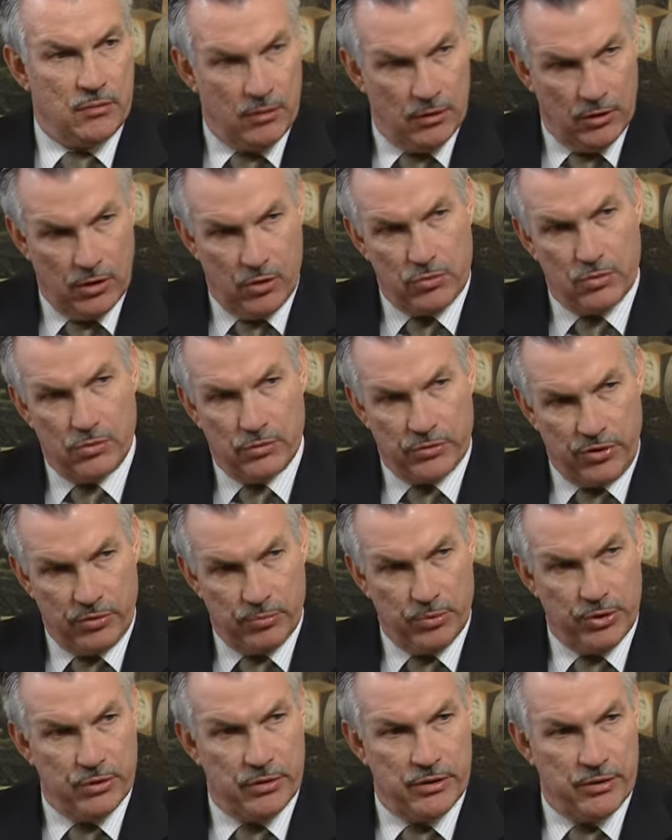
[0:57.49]
local
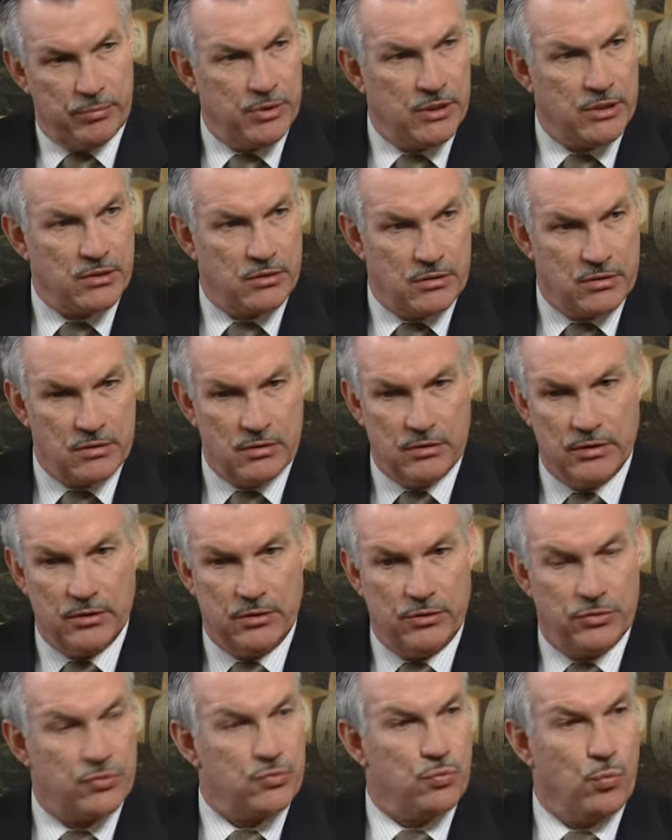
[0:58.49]
community business
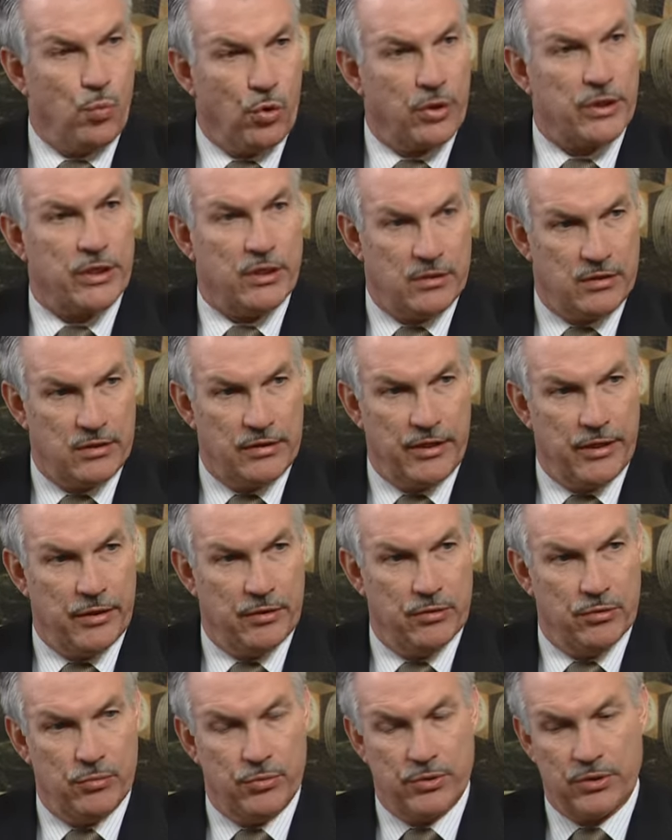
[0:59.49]
leaders working
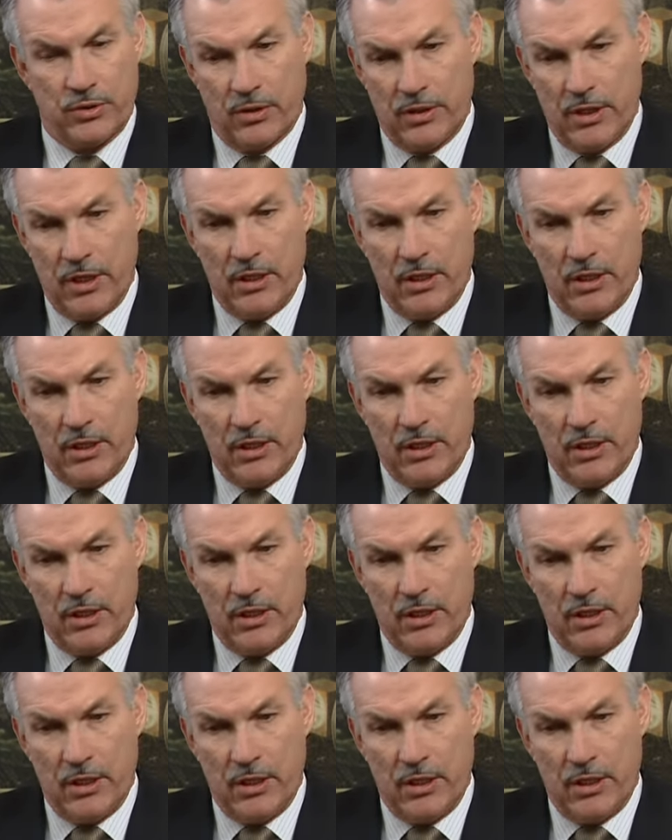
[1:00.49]
together with,